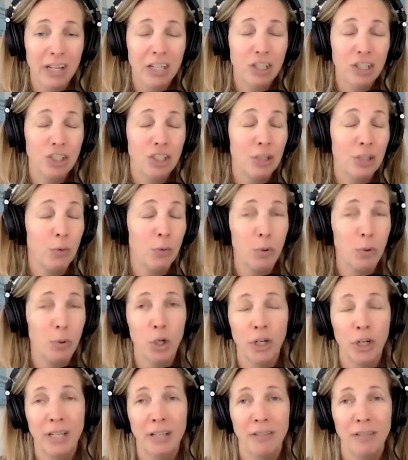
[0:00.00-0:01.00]
she
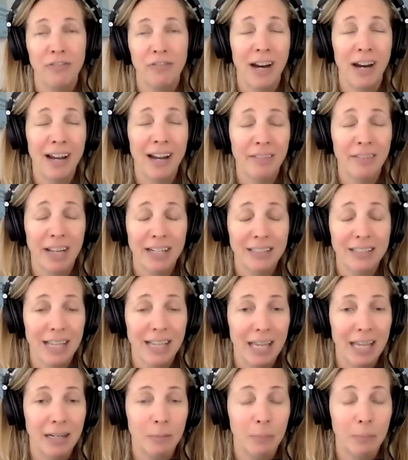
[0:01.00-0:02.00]
reported 5 out of
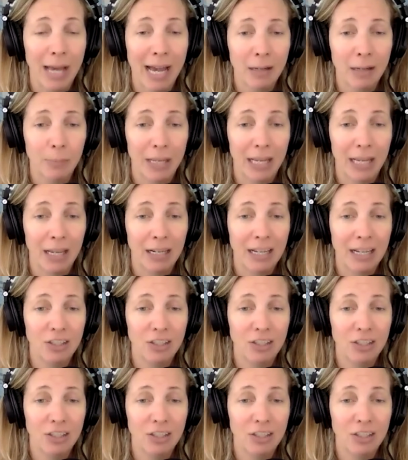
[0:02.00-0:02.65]
10 back pain